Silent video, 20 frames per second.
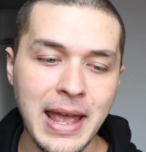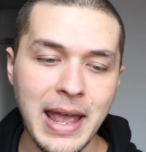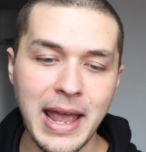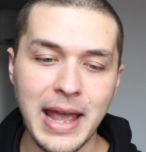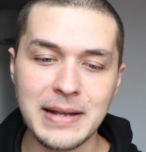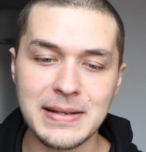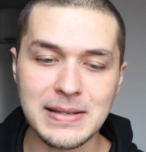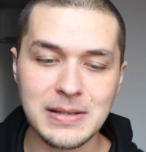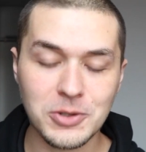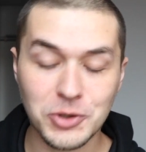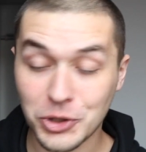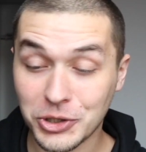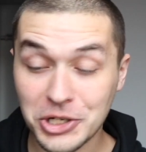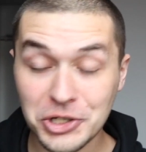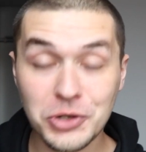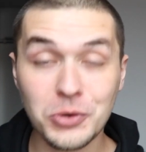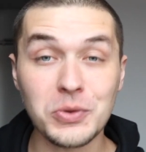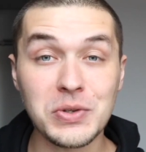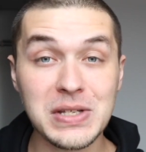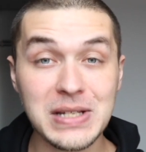And
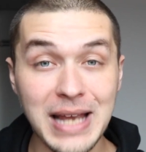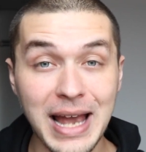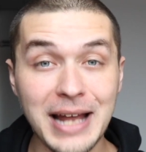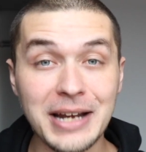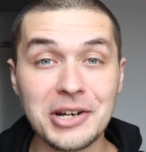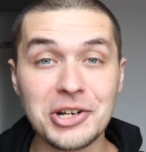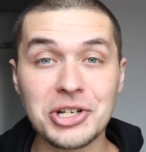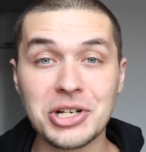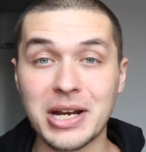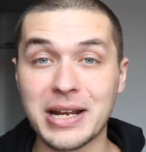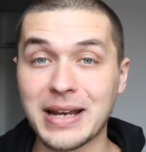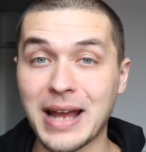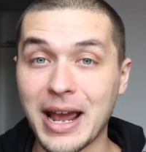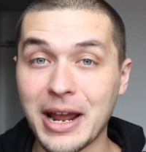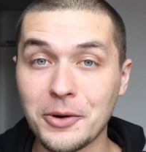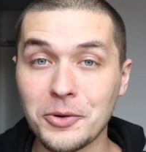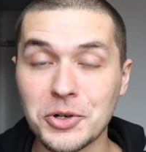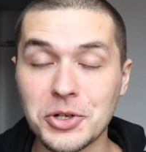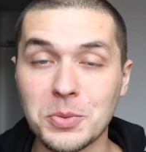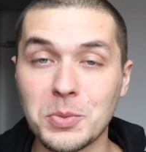traditional Scottish and
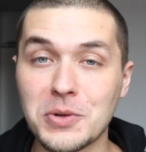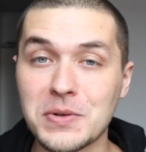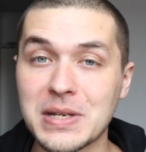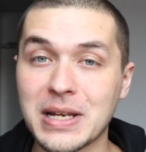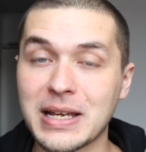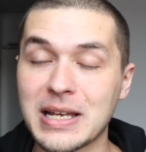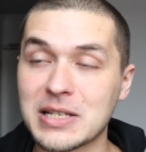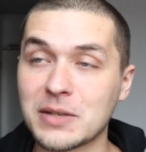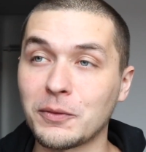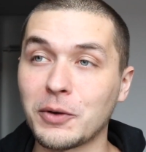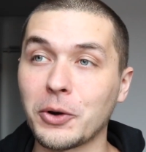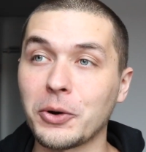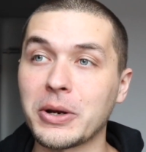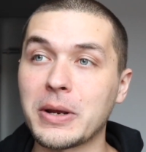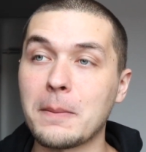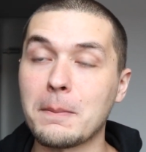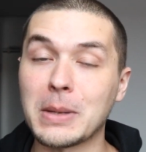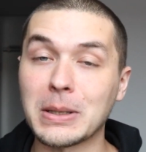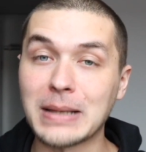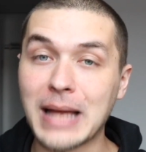Irish music is
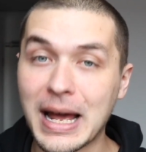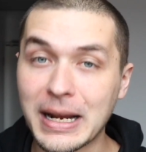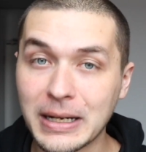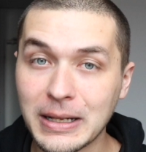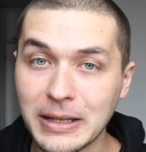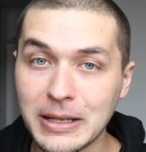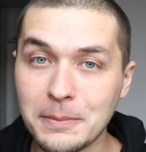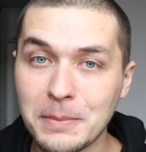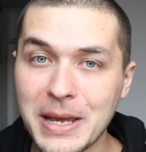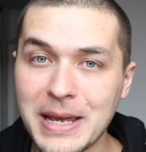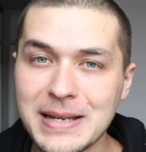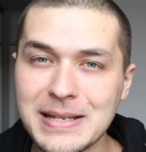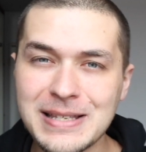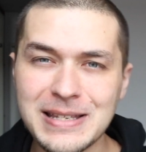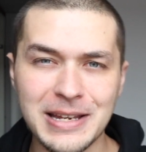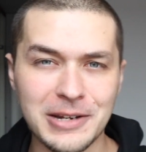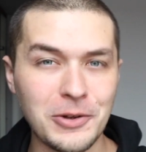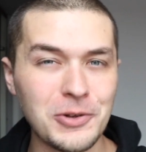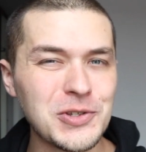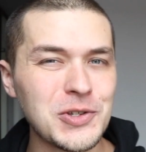very melodically
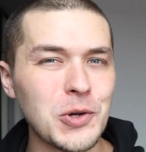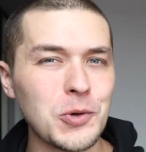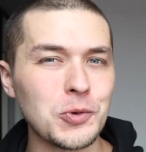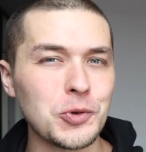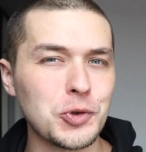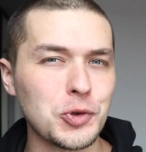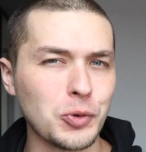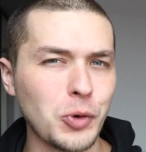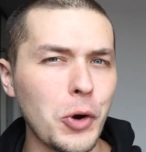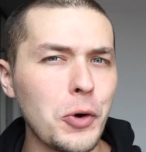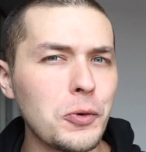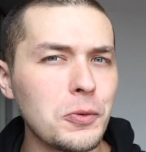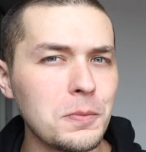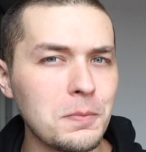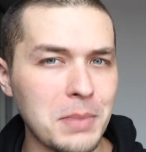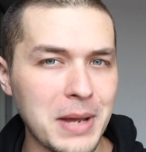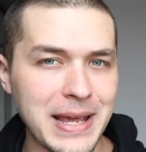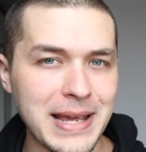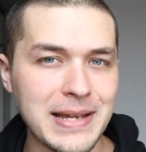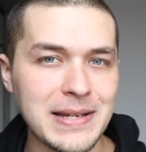based and also drone
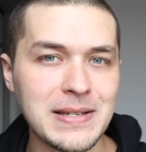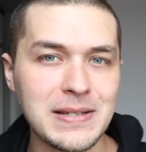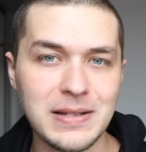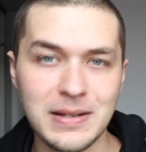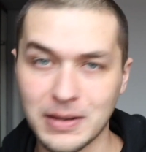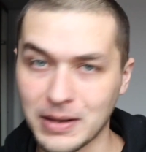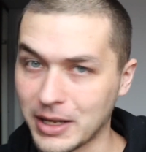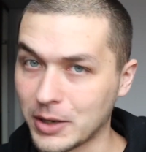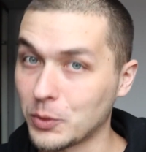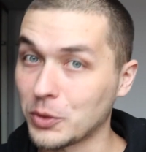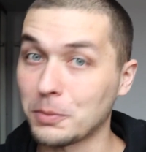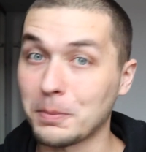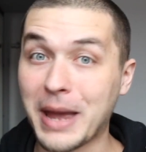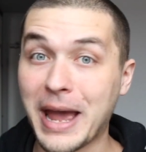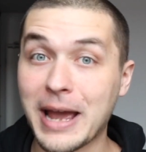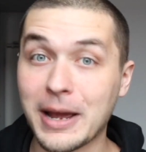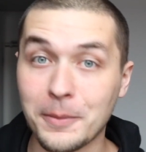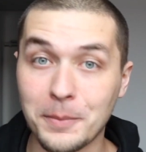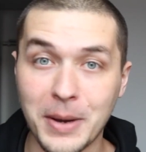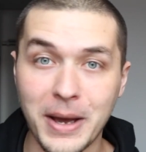based, like with
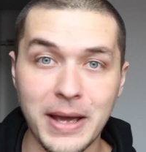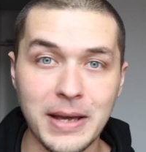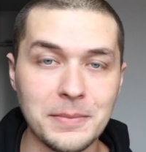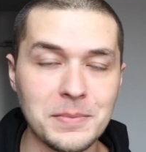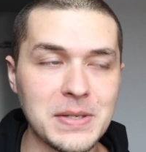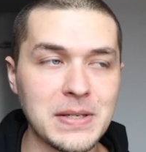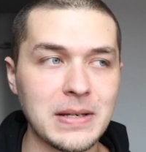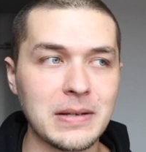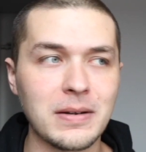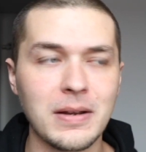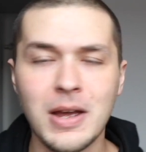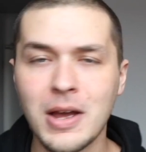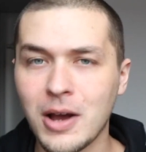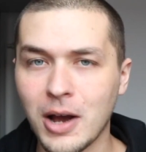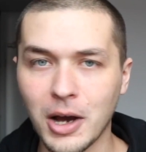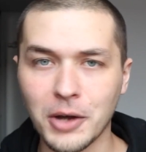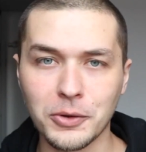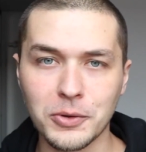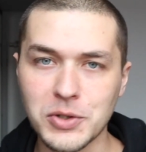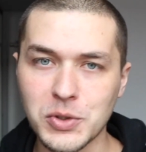bagpipes and
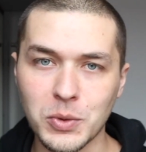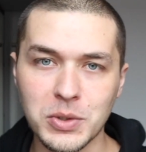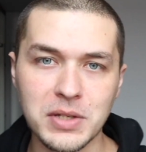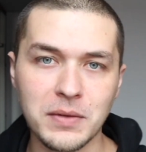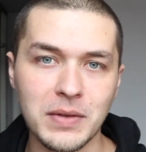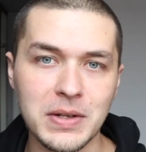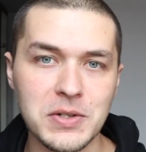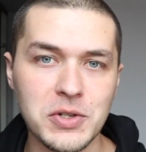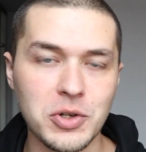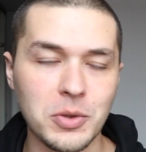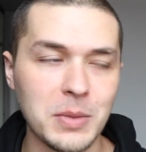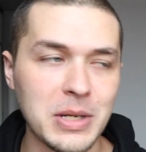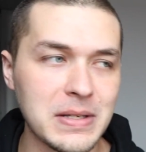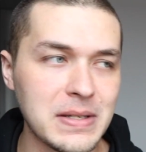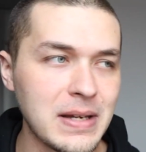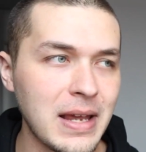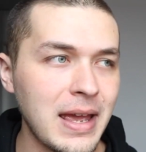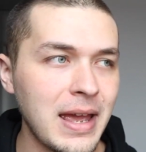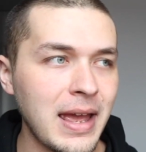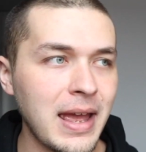other sorts of
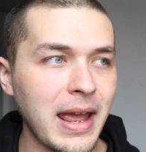instruments.